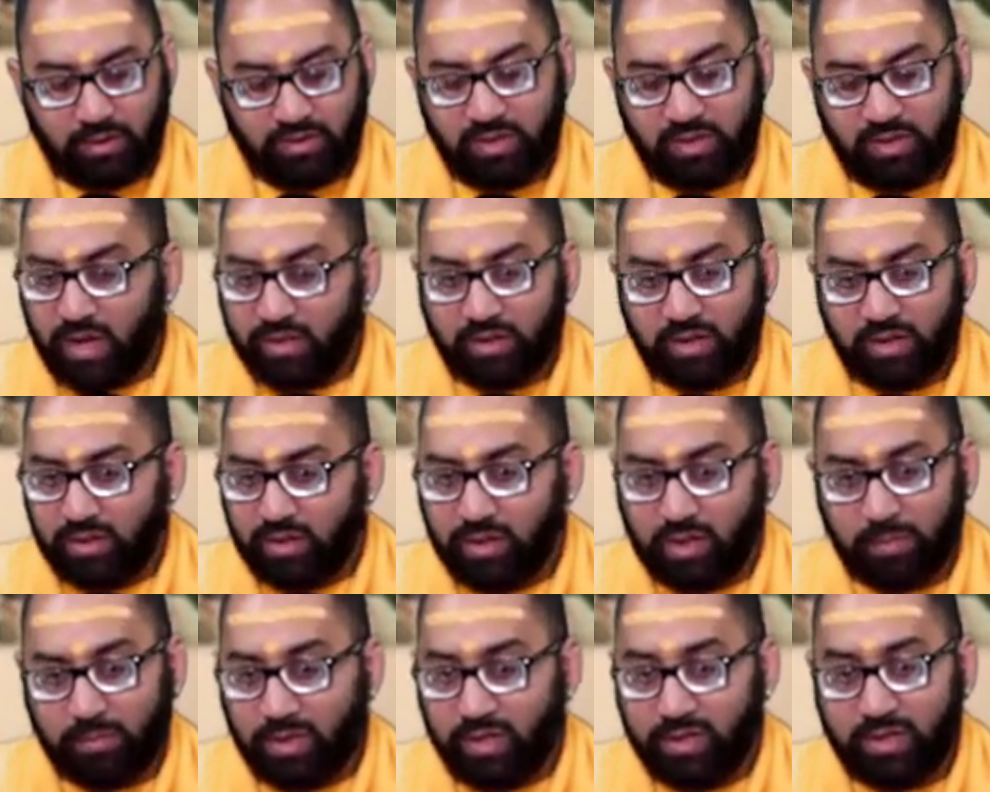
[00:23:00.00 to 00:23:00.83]
Sanatana
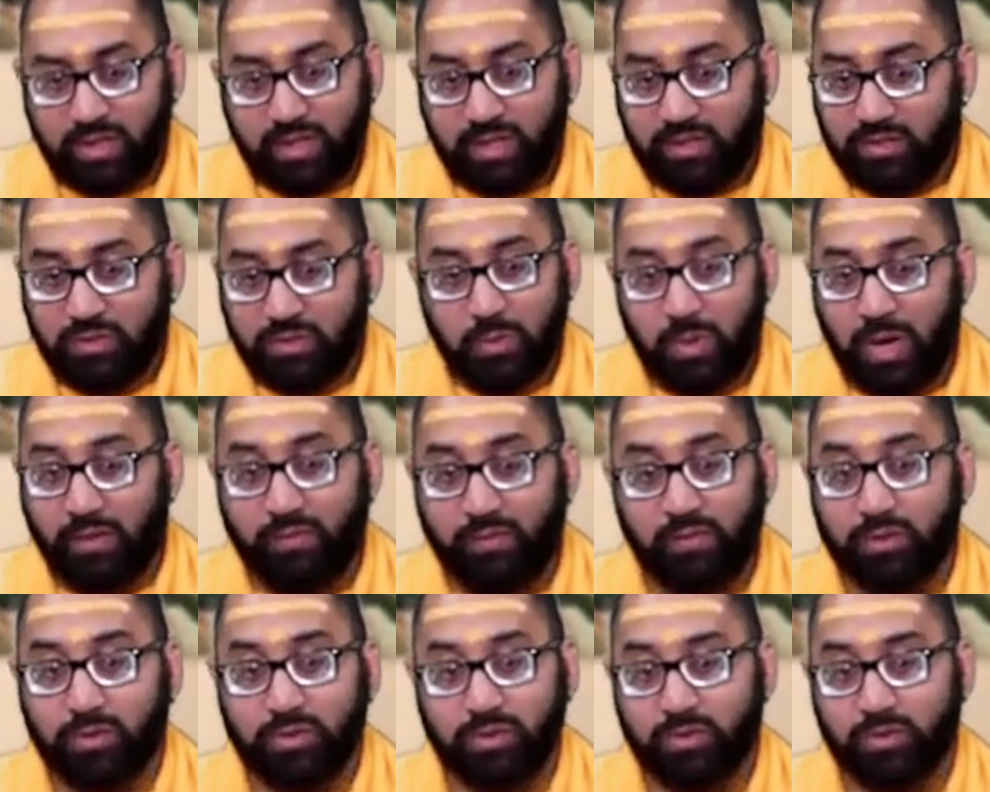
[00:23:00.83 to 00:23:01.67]
Dharma needs no
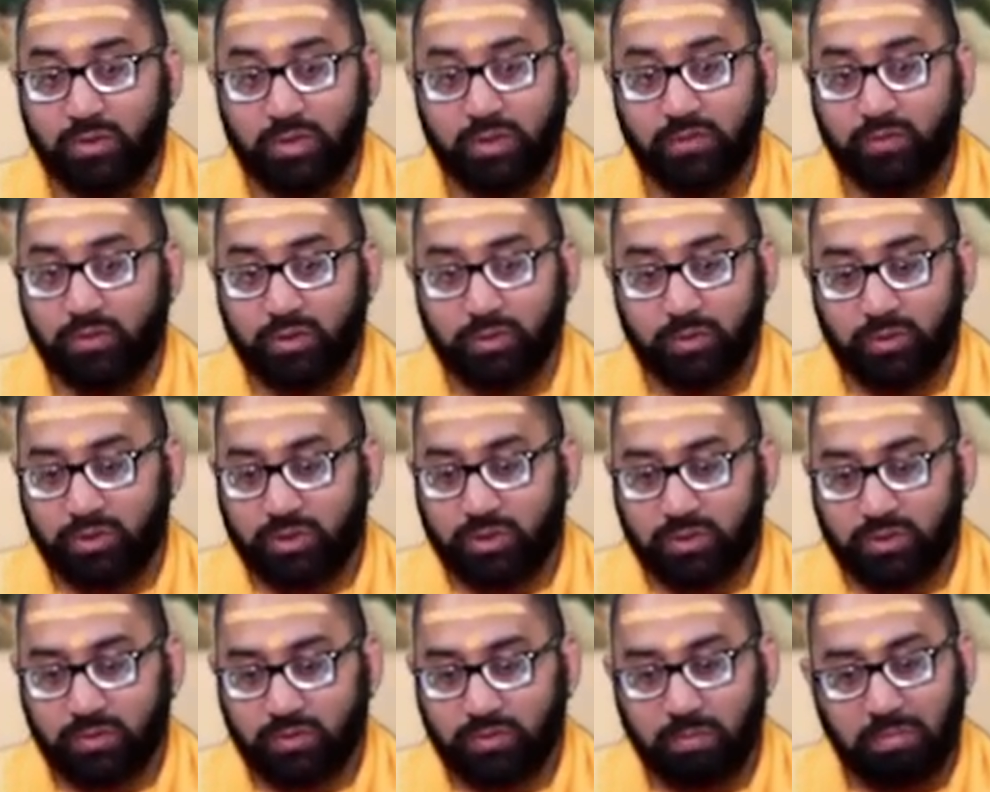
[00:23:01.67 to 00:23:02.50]
evolution or
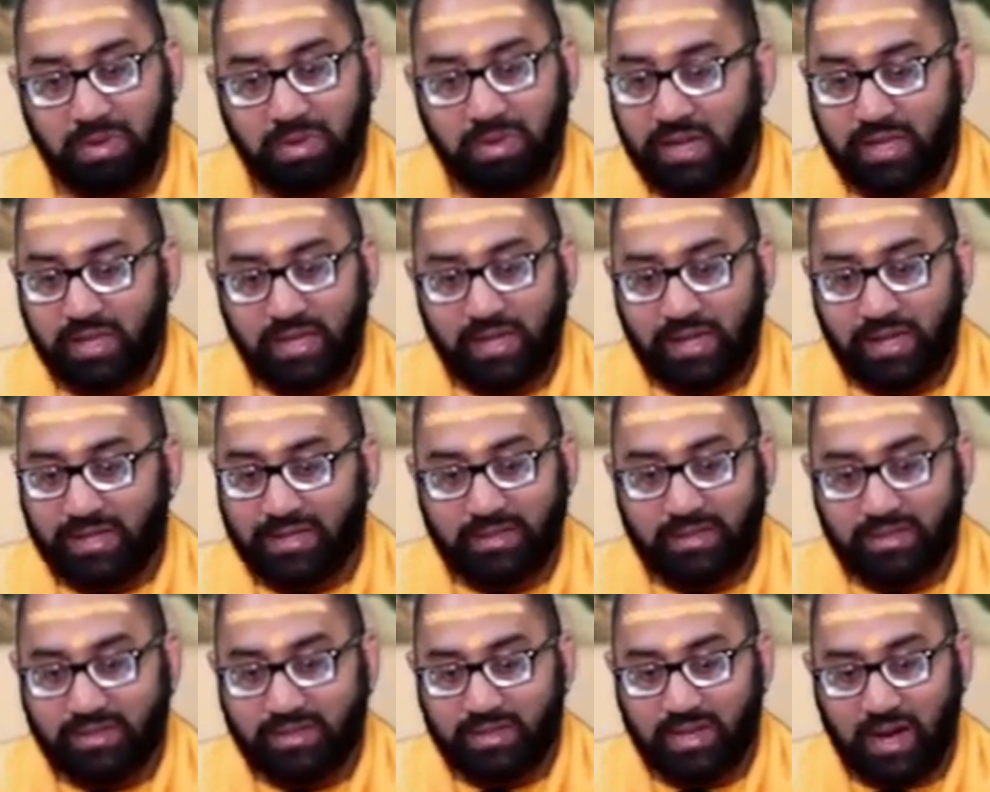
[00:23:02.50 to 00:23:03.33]
devolution, meaning it
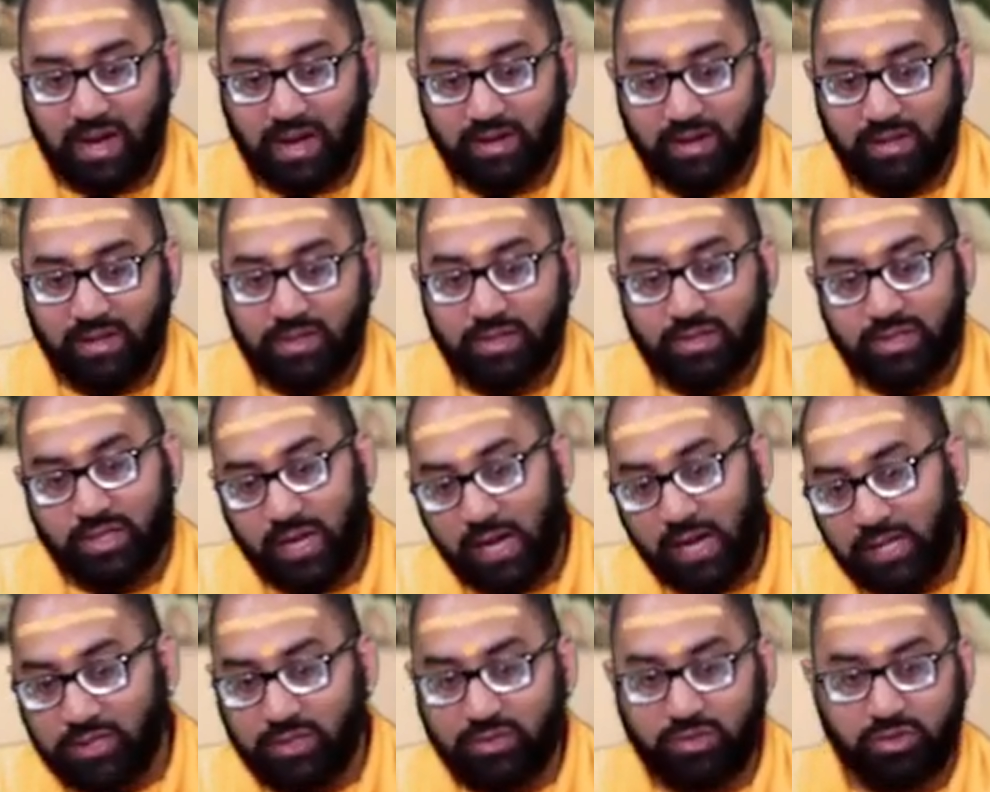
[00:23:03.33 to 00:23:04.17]
does not need to
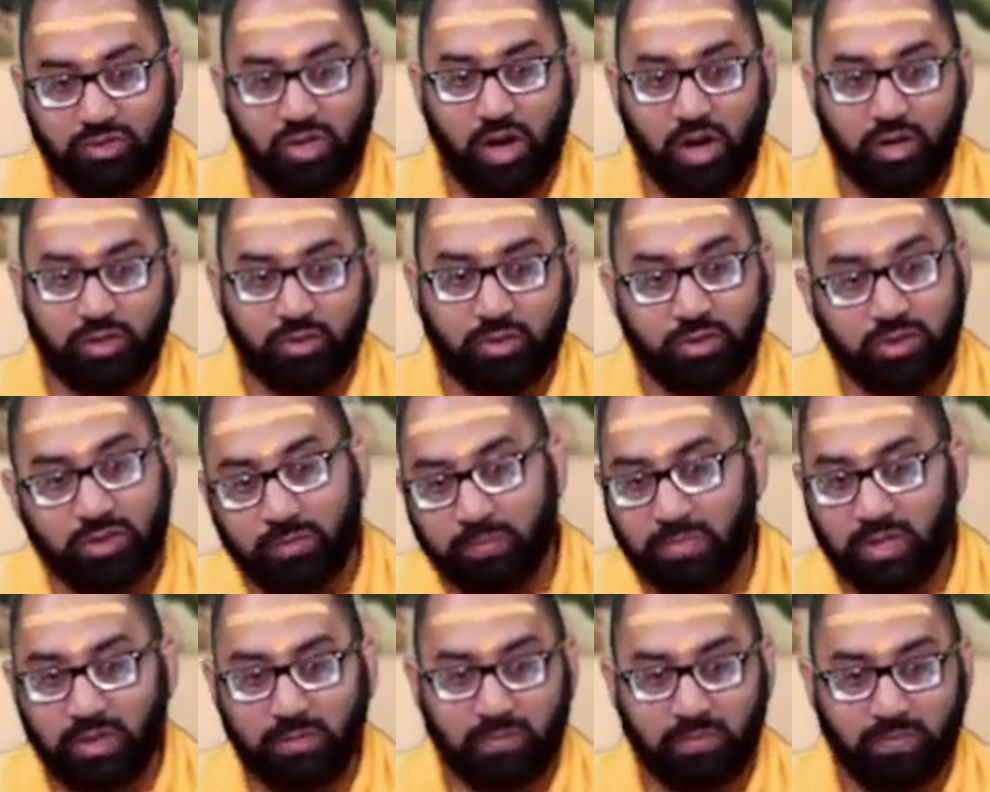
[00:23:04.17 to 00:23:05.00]
change its doctrine
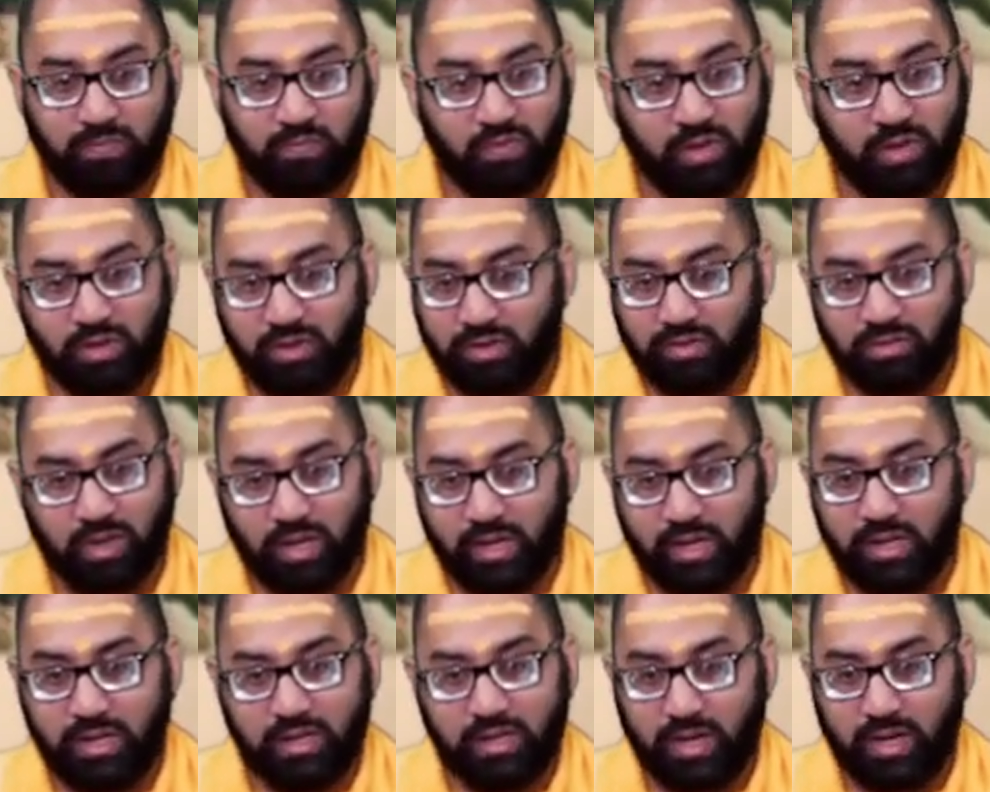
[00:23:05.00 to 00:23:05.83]
to fit
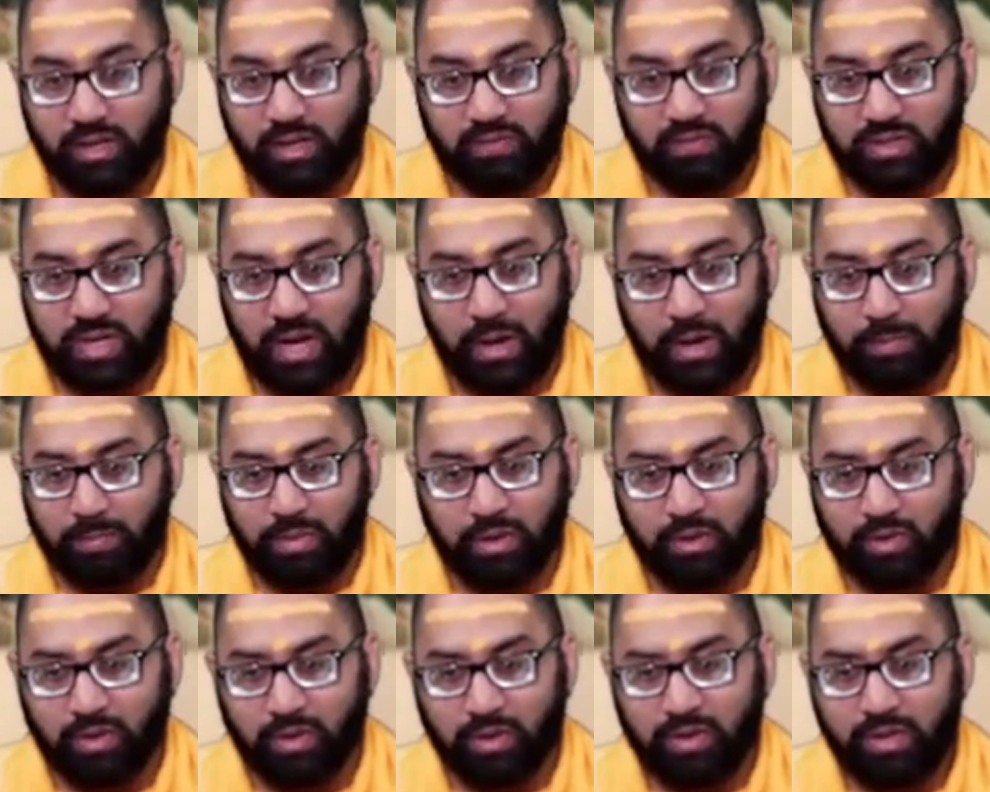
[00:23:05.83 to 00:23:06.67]
any kind of time
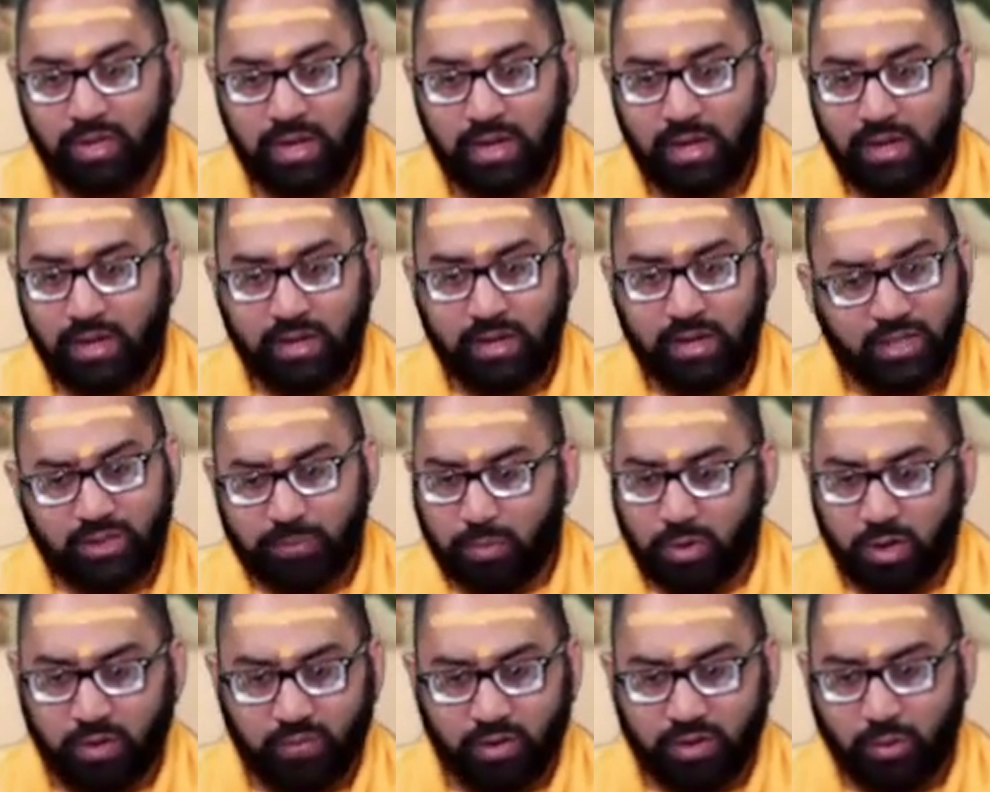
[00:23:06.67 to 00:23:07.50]
period. It's
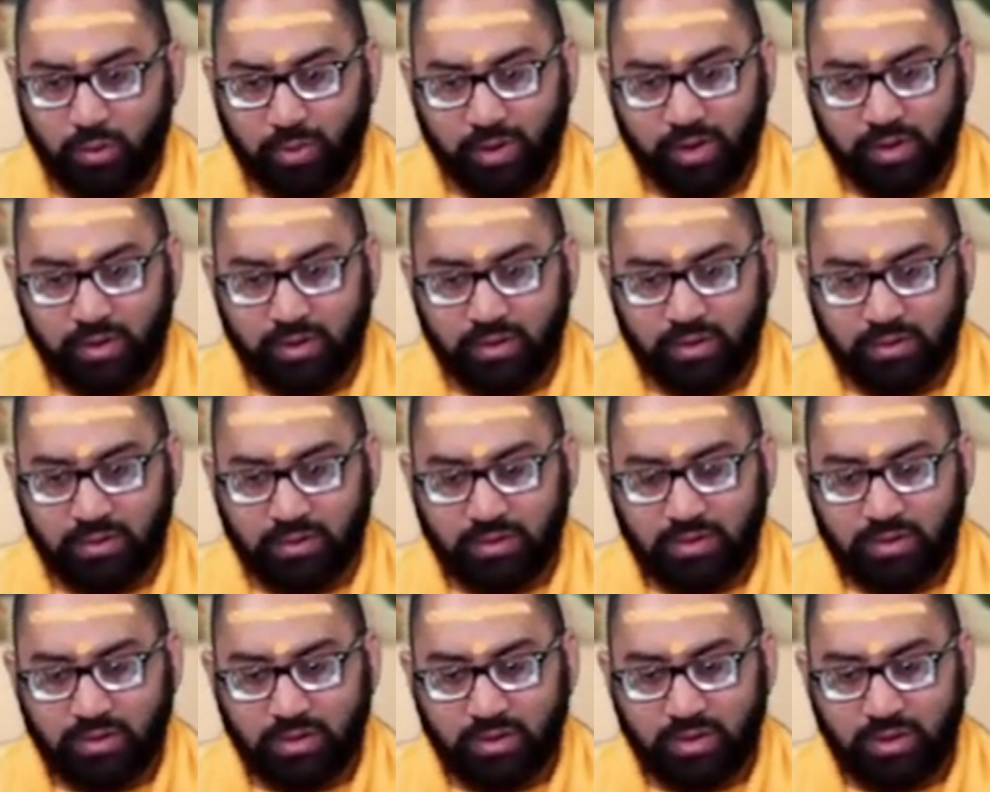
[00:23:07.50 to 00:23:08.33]
perfect the way it
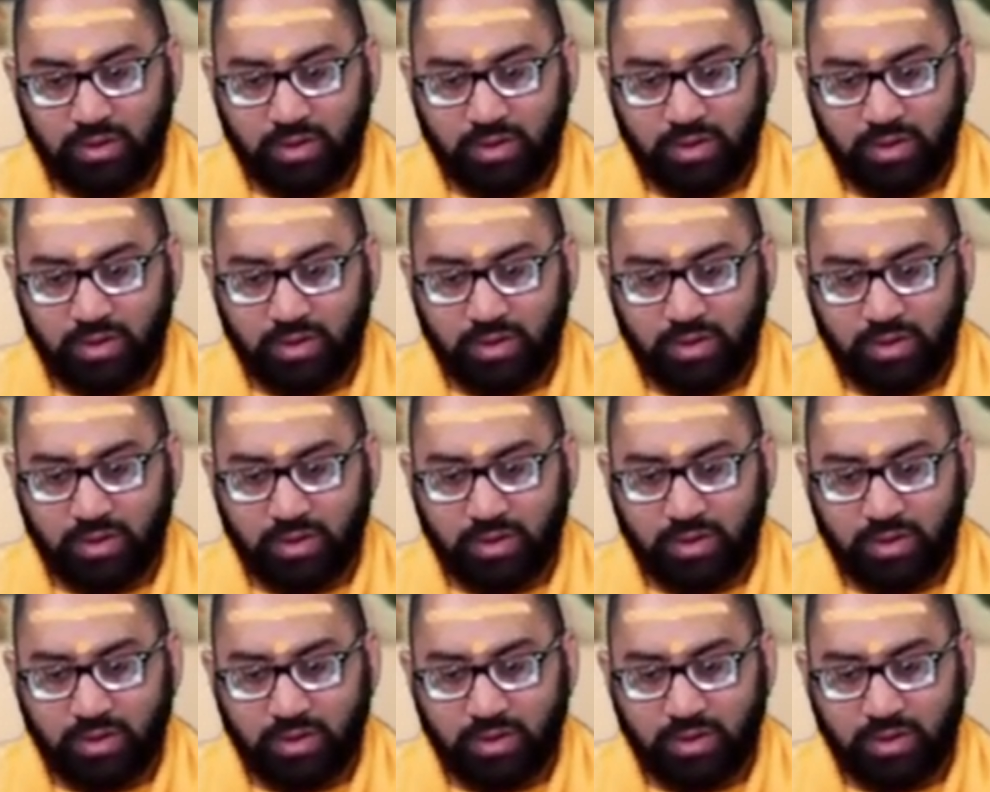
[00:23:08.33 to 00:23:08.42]
is.